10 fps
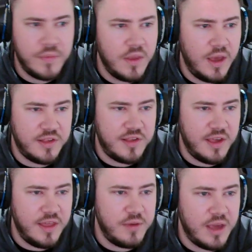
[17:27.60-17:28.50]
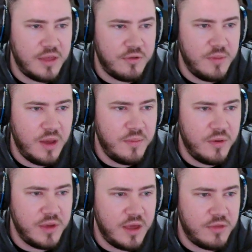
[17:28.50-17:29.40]
As I say that, we get 3-bet,
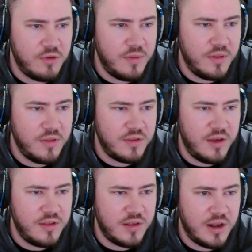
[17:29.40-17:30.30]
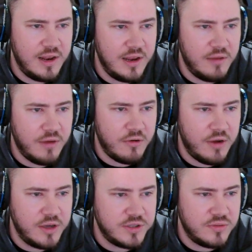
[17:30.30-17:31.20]
but we get 3-bet. This guy's clearly a
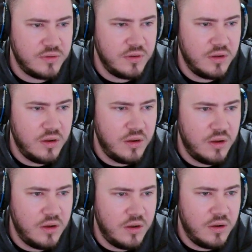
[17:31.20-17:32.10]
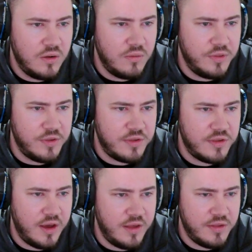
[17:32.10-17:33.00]
recreational with the
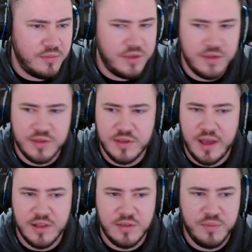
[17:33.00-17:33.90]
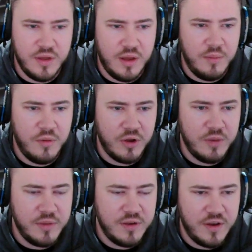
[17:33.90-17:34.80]
size and with his stats, but I'm not going to
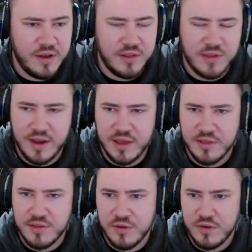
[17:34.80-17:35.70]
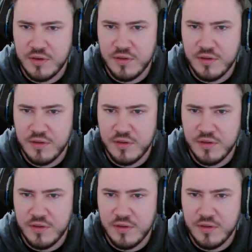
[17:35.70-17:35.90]
be defending 10-8 suited.